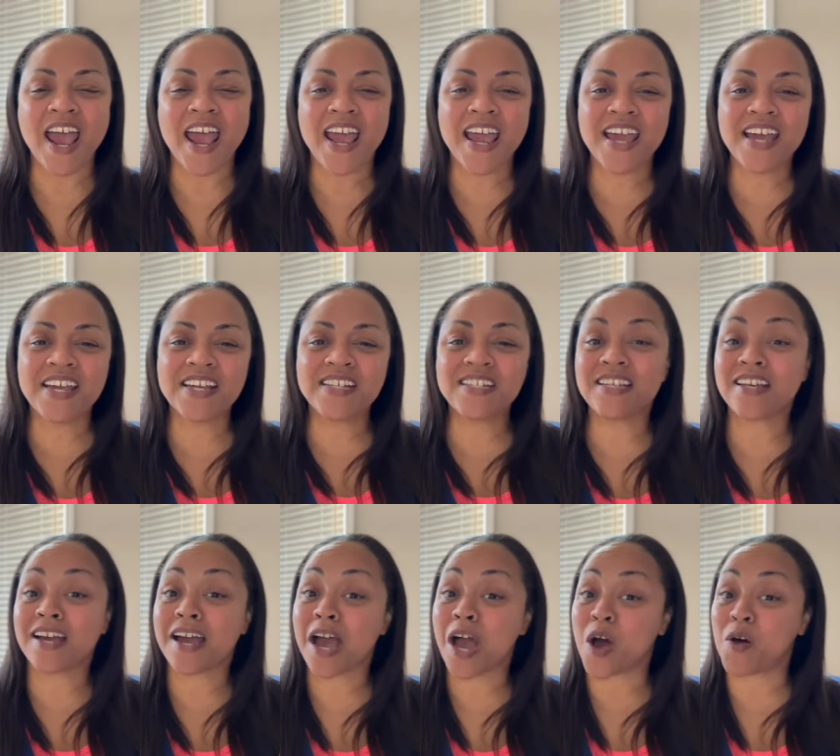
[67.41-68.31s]
And
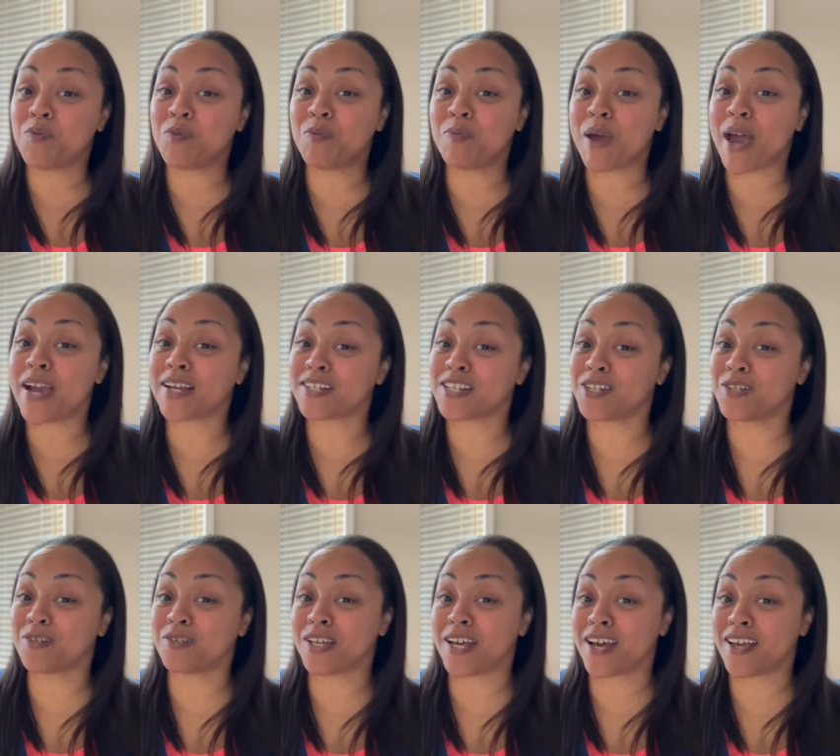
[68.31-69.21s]
I'll be back to
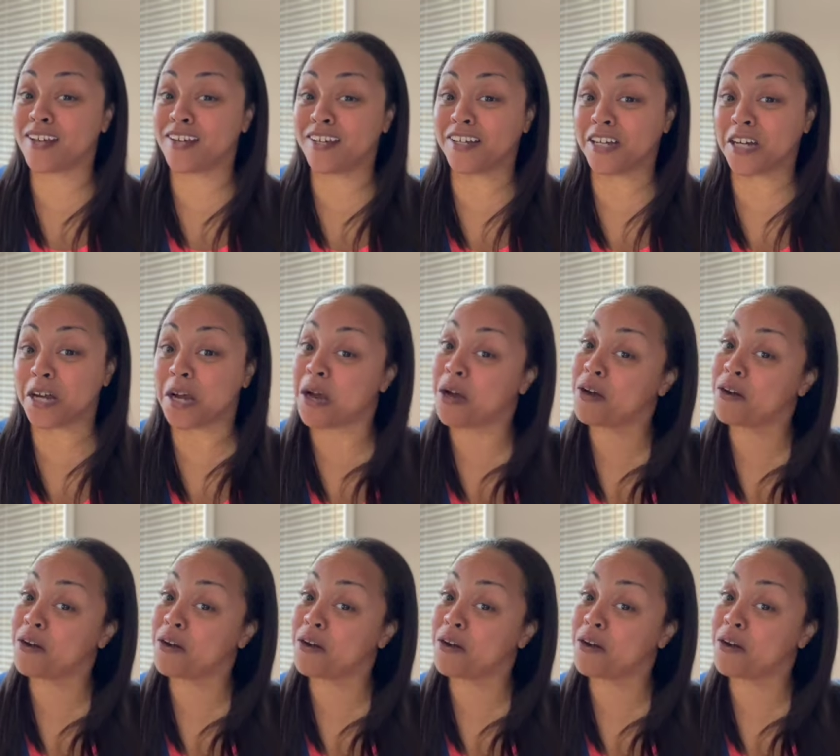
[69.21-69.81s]
do that uh,